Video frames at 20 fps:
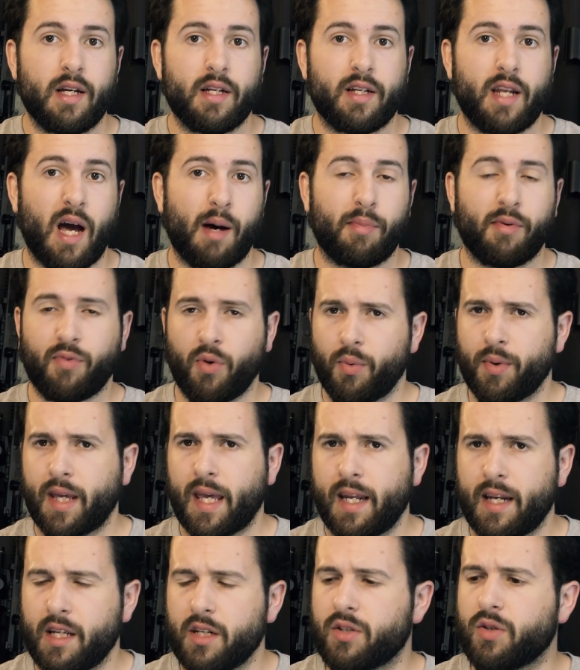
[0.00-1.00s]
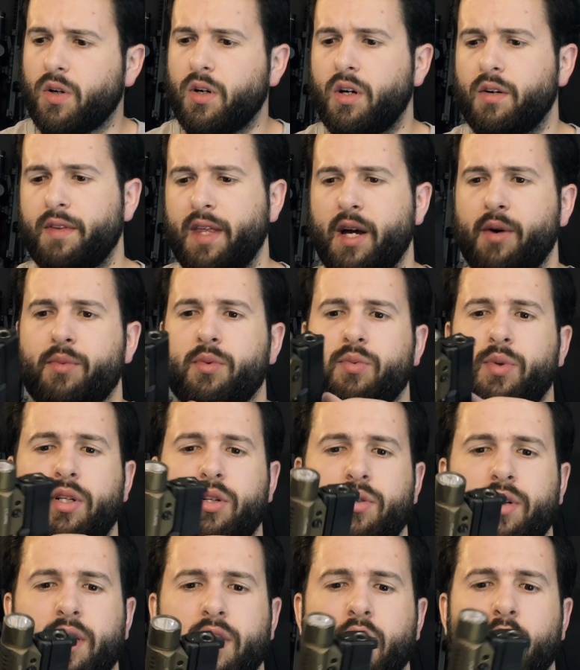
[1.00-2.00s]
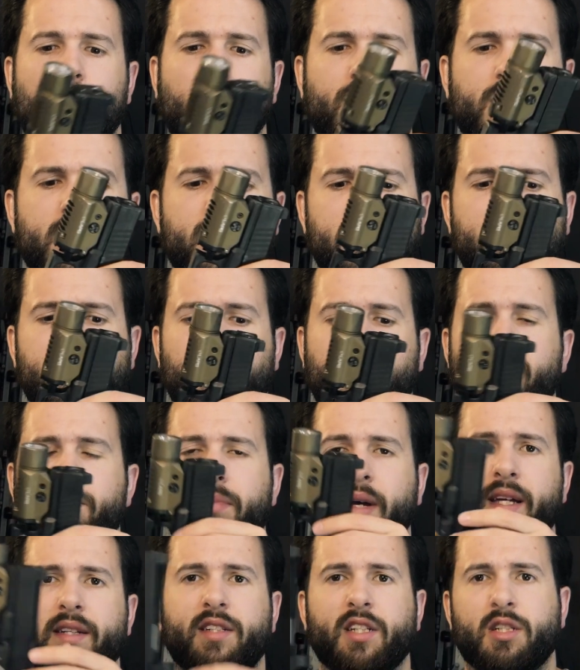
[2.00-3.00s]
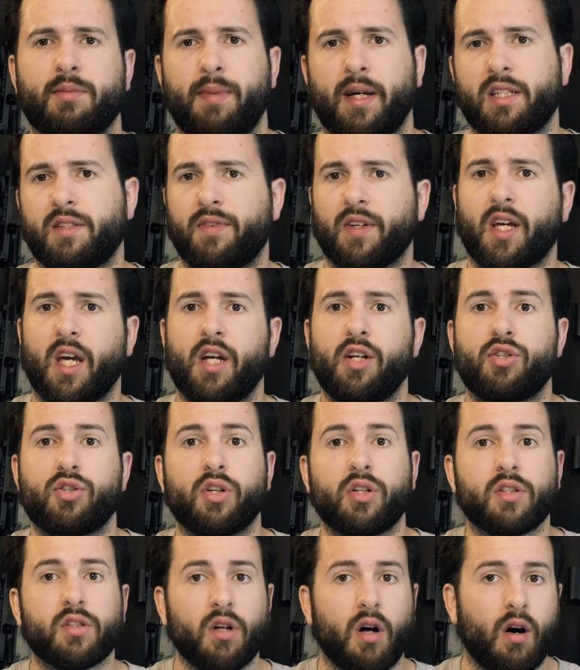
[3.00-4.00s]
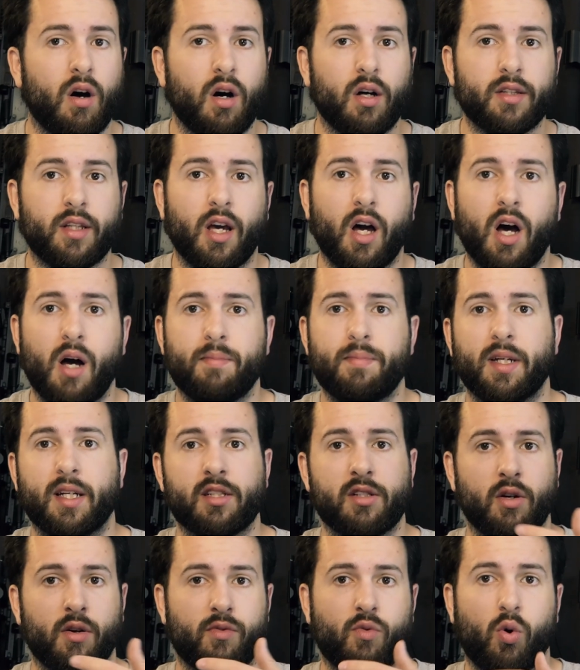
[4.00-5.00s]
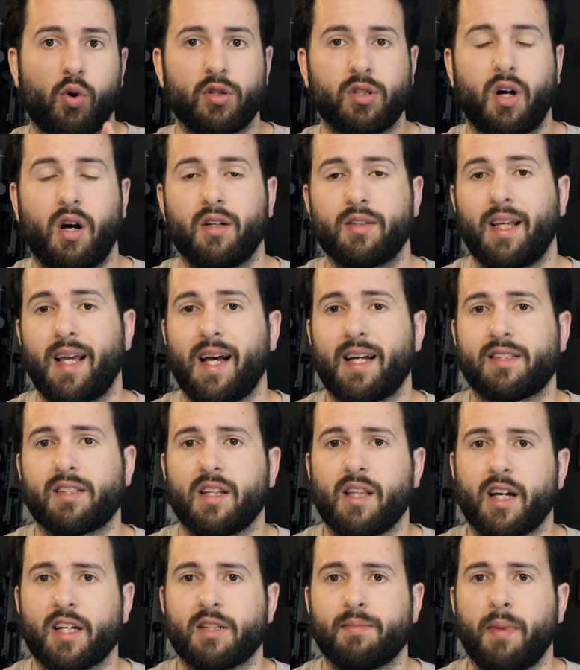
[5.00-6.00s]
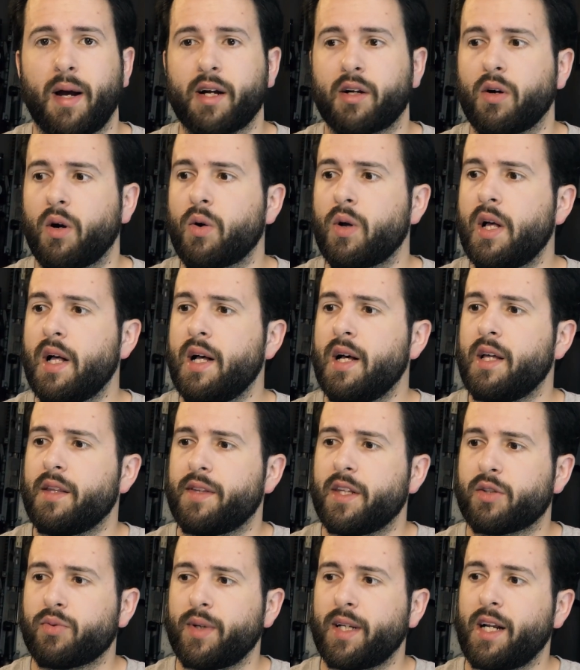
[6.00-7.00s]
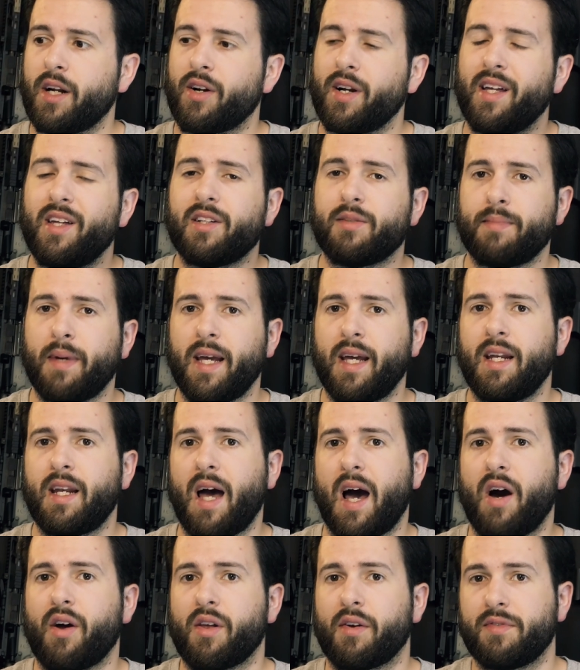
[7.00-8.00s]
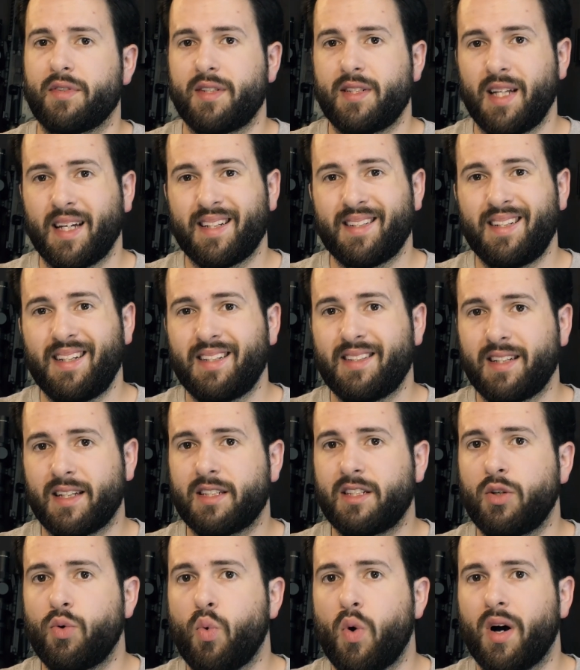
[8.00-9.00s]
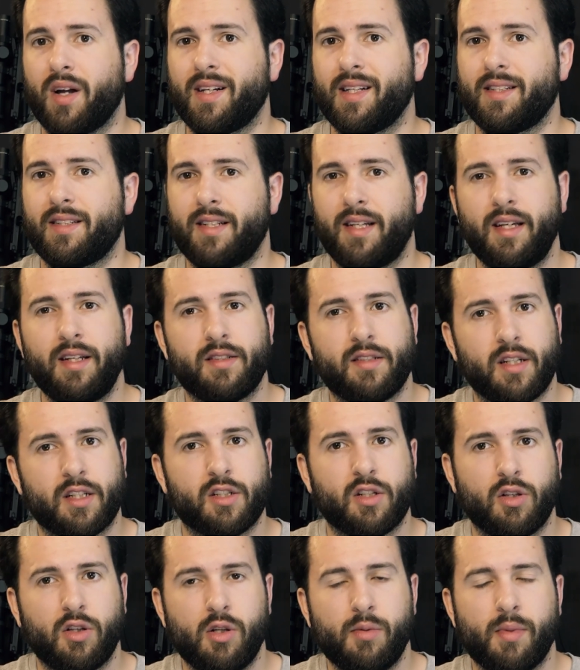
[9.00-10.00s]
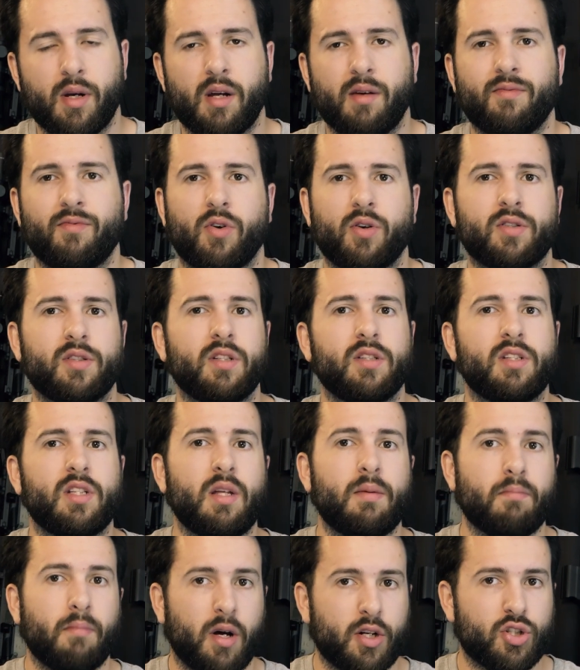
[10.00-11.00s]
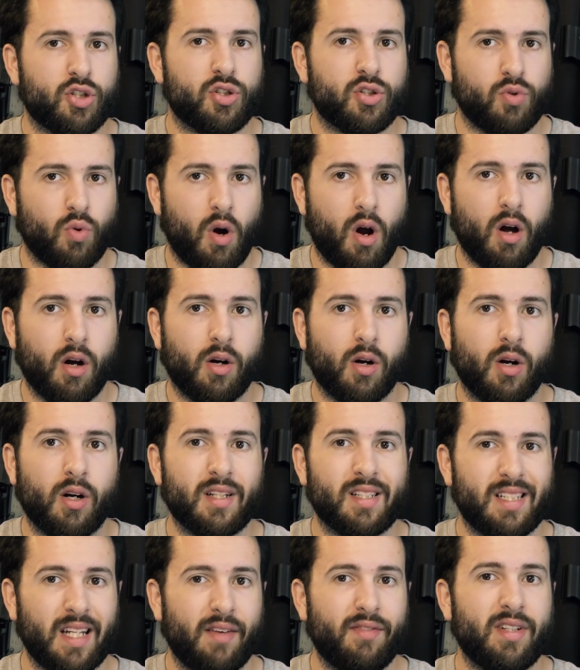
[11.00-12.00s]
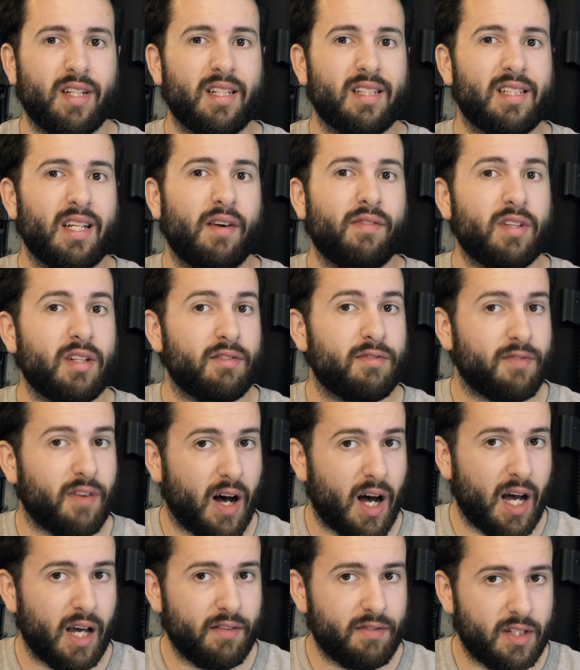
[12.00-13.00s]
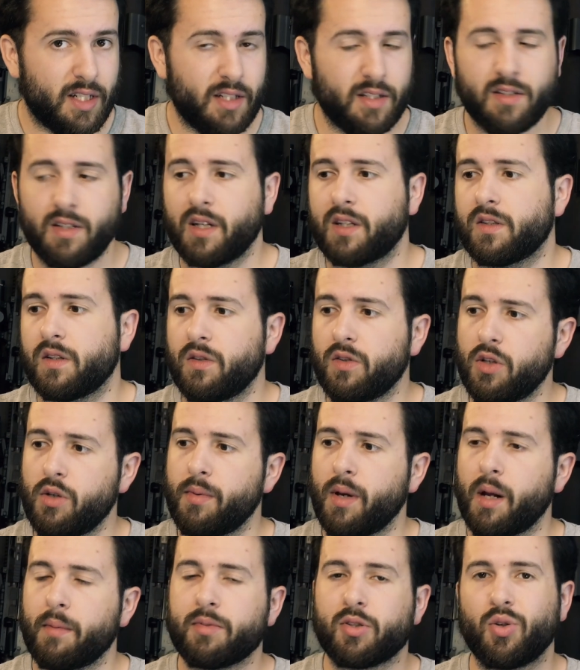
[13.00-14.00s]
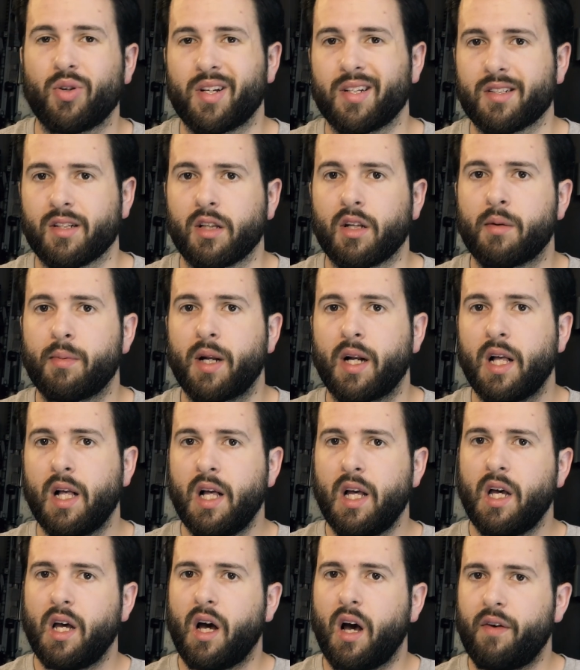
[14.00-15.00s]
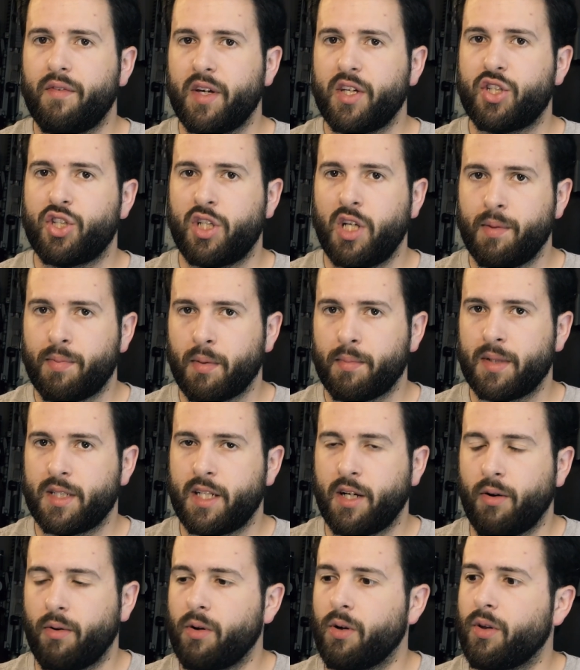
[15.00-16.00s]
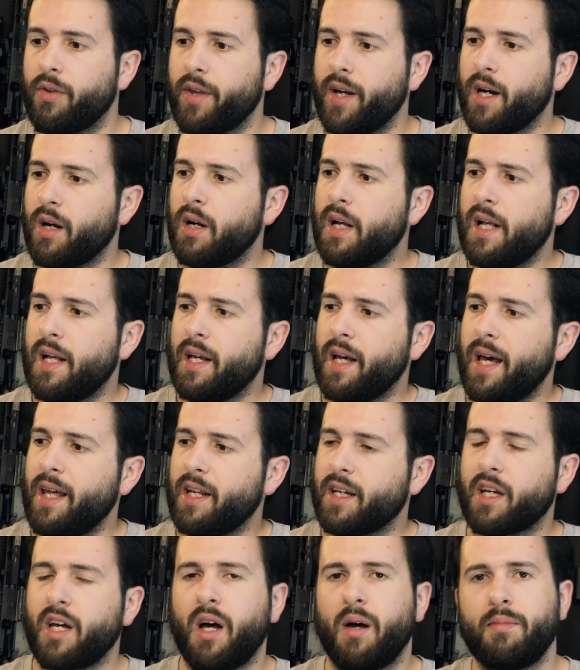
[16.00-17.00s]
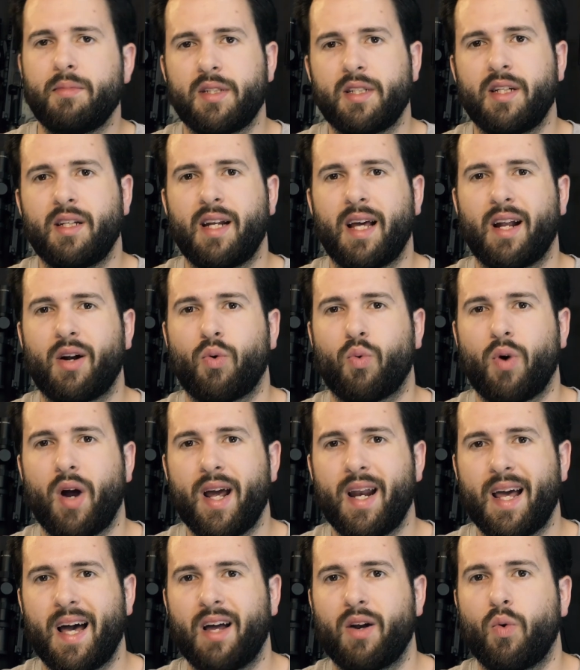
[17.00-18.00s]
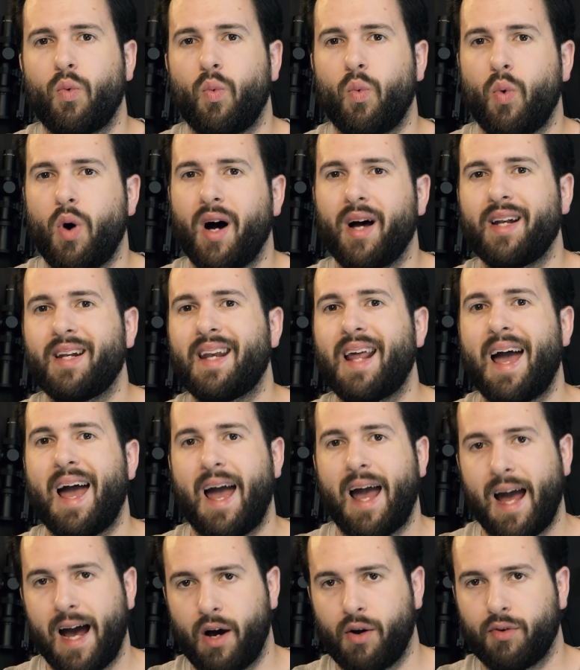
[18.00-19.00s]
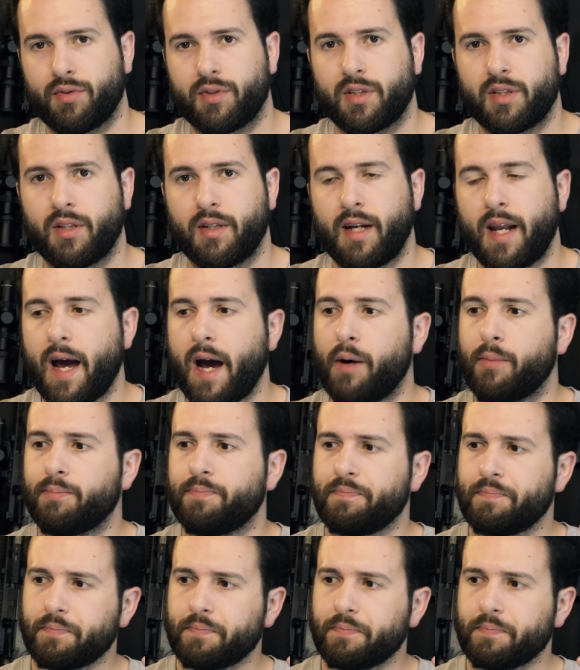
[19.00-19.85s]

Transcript: Now, before we get into all of that, we do need to go over just some basic specifications on the optic. So, of course, on the SLX Micro, this one here is made out of 6061 T6 aluminum versus the much stronger 7075 T6 aluminum. So it is a little bit of a cheaper material there, and it comes in at right at 1 ounce. Now,